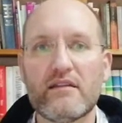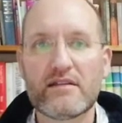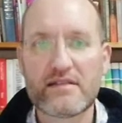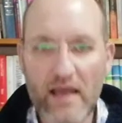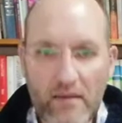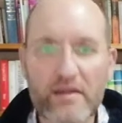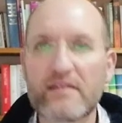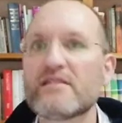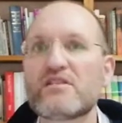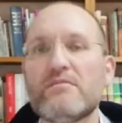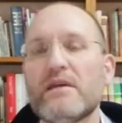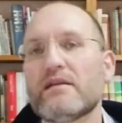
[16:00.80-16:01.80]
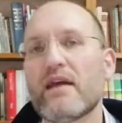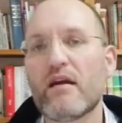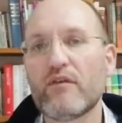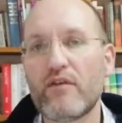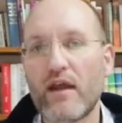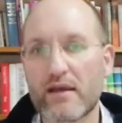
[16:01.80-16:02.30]
The Sabbath is to be a day
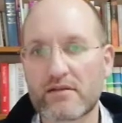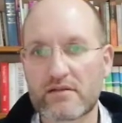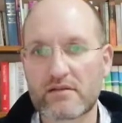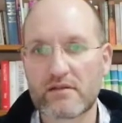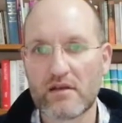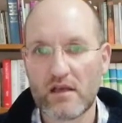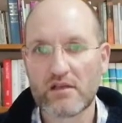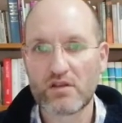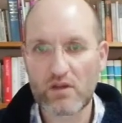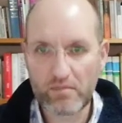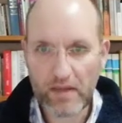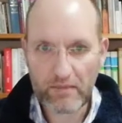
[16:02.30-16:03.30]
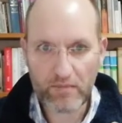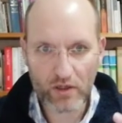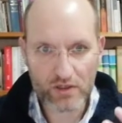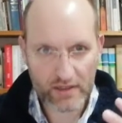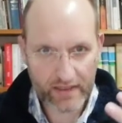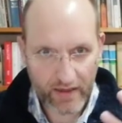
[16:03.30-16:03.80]
of rest. So the people
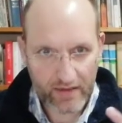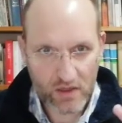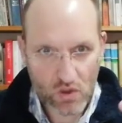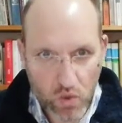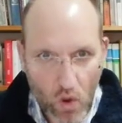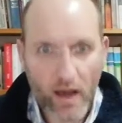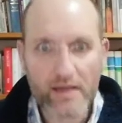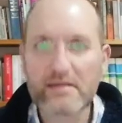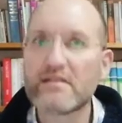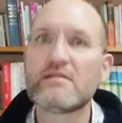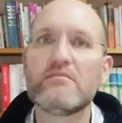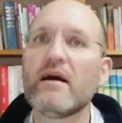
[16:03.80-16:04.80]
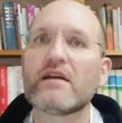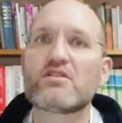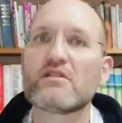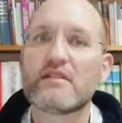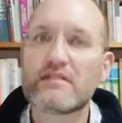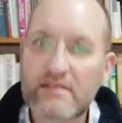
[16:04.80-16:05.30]
are to gather twice as
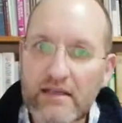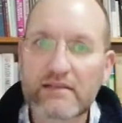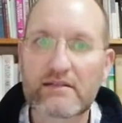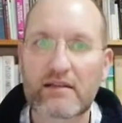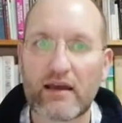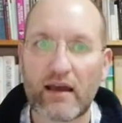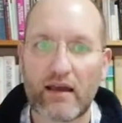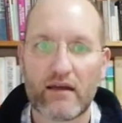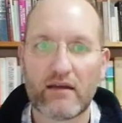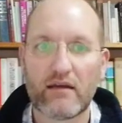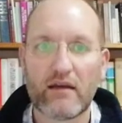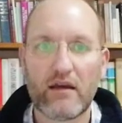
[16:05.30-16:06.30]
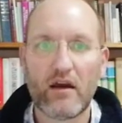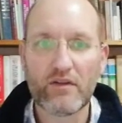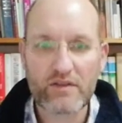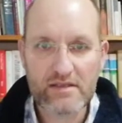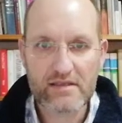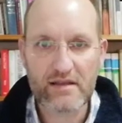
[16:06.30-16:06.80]
much on the sixth day.
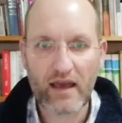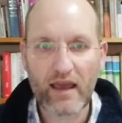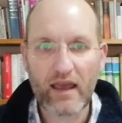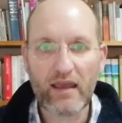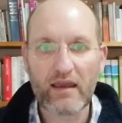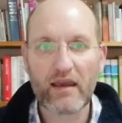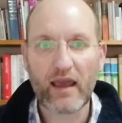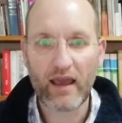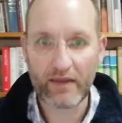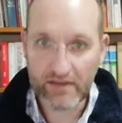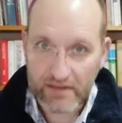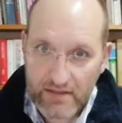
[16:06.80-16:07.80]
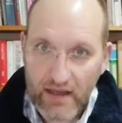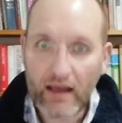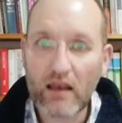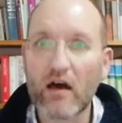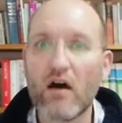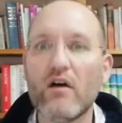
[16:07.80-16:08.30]
On this day, and this day
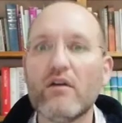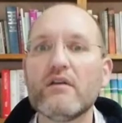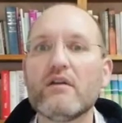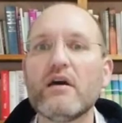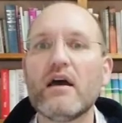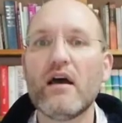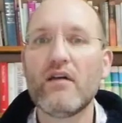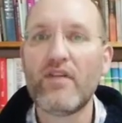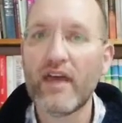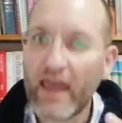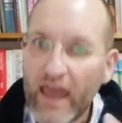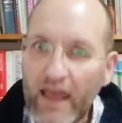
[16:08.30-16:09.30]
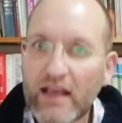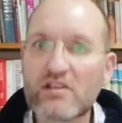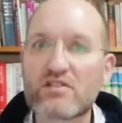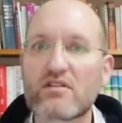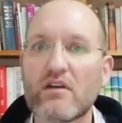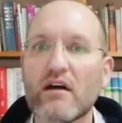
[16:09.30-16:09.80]
alone, the
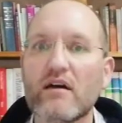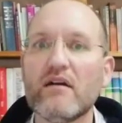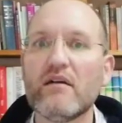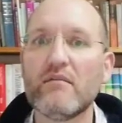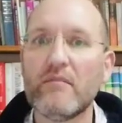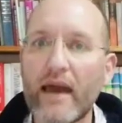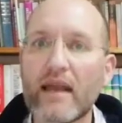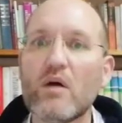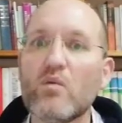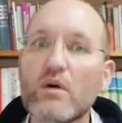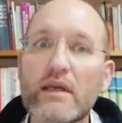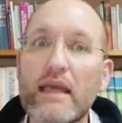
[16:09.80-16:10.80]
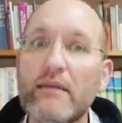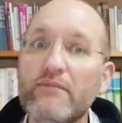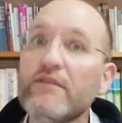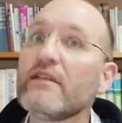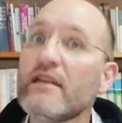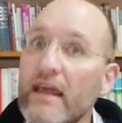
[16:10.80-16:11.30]
extra manna will keep
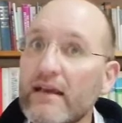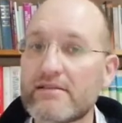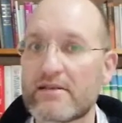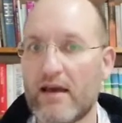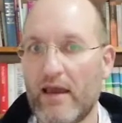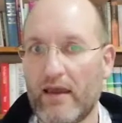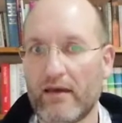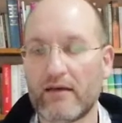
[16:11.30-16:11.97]
for the next day.